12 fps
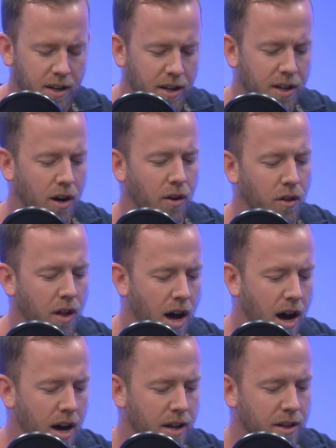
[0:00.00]

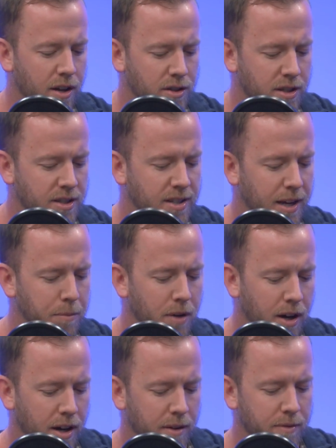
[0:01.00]
law, there's a
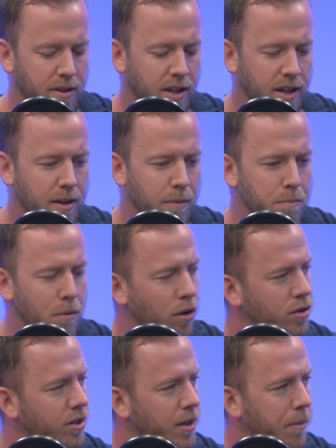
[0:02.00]
stigma,
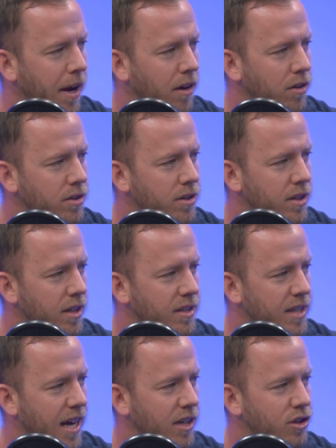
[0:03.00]
mostly males. Is
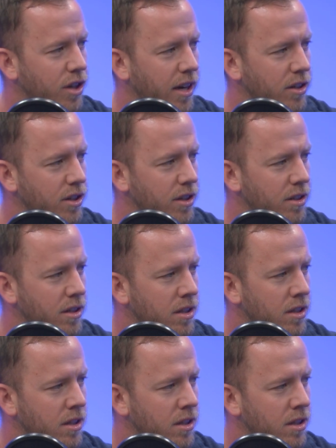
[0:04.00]
that changing?